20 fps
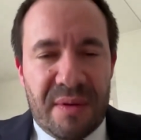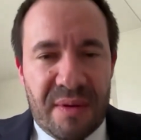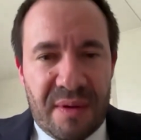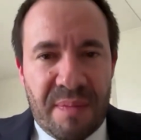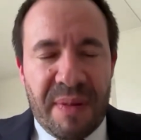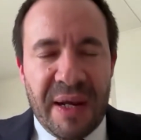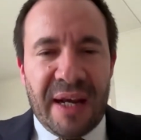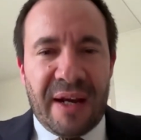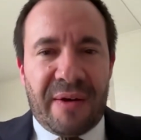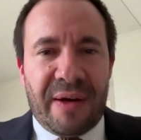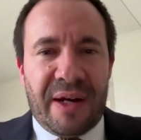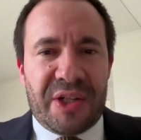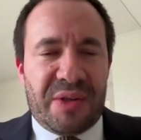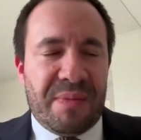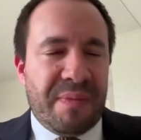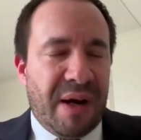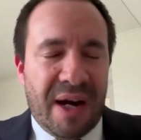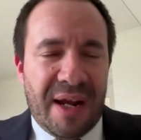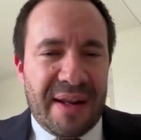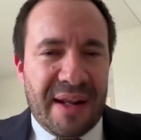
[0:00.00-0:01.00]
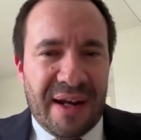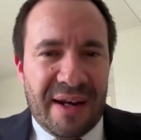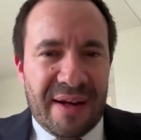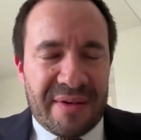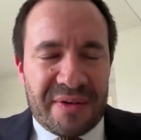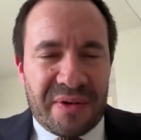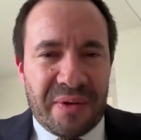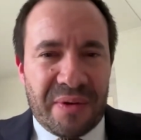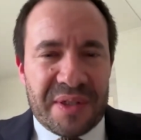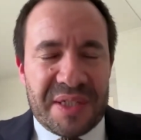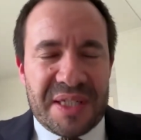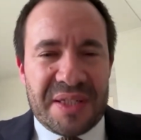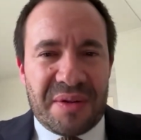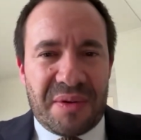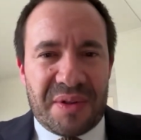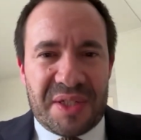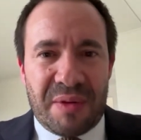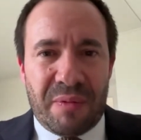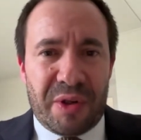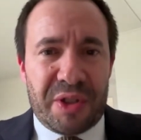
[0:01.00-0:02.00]
The bigger question behind that, of course, is
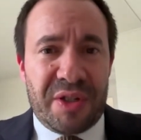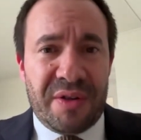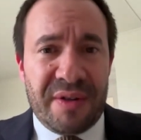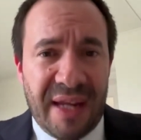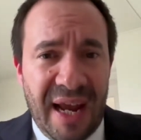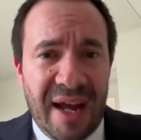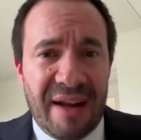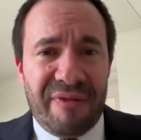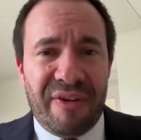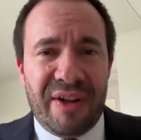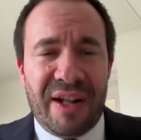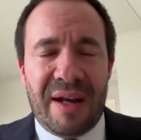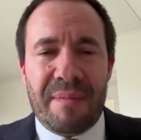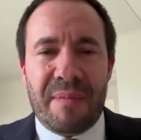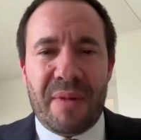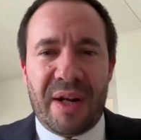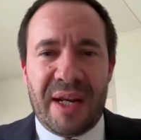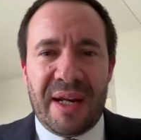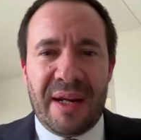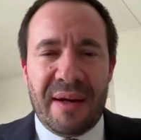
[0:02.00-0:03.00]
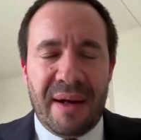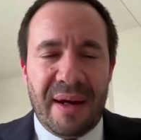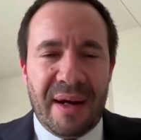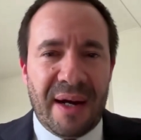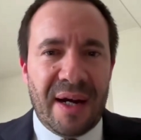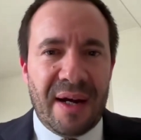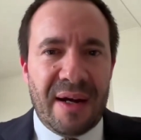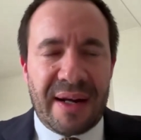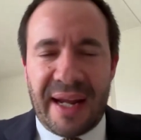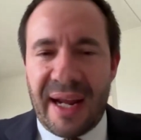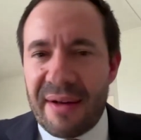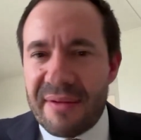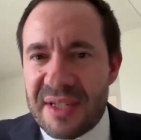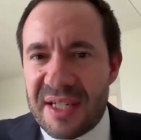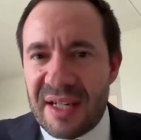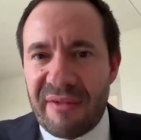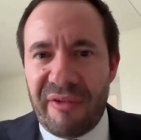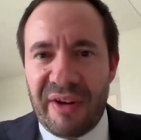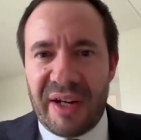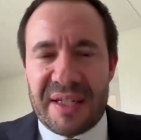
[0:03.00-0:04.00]
also what you get for that money. Uh,
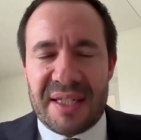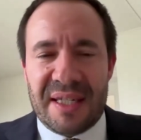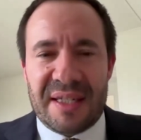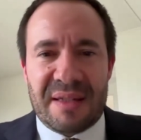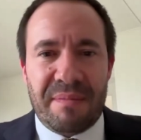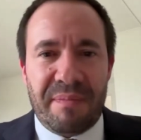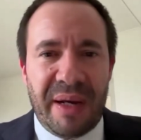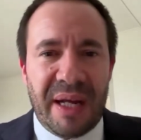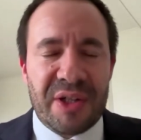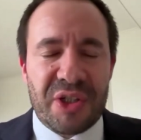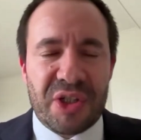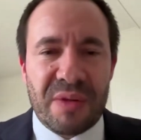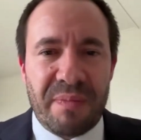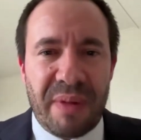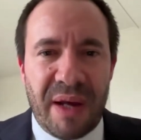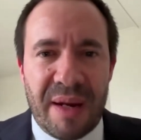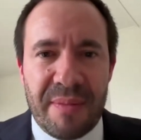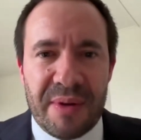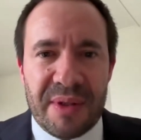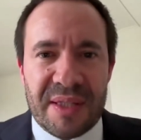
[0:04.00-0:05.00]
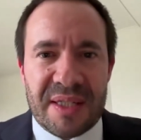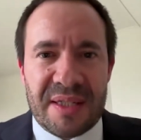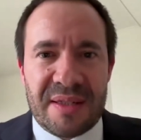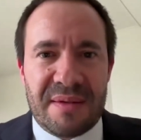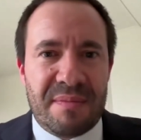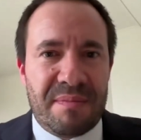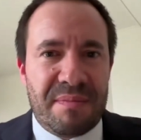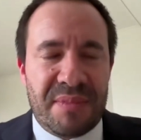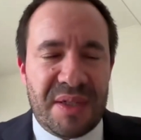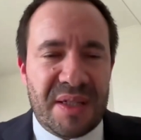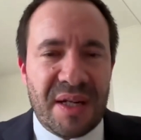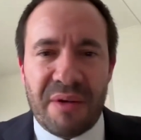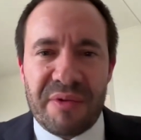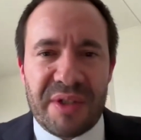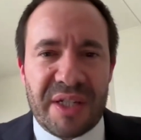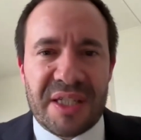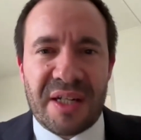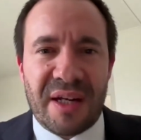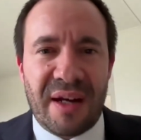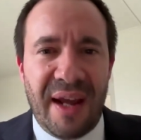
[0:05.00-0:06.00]
accounting fixes and pension payments don't
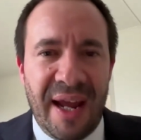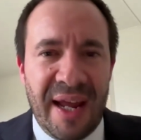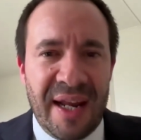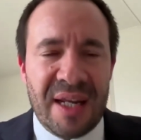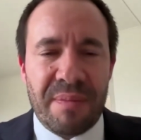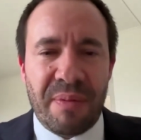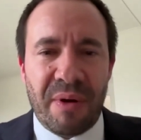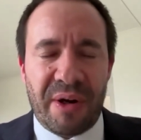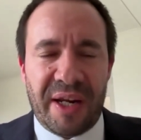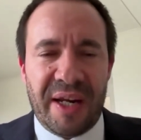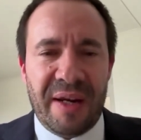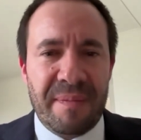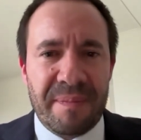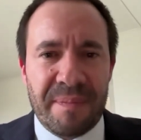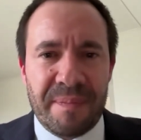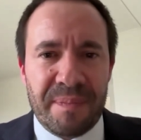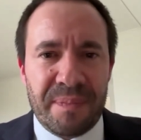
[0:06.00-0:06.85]
deter anybody.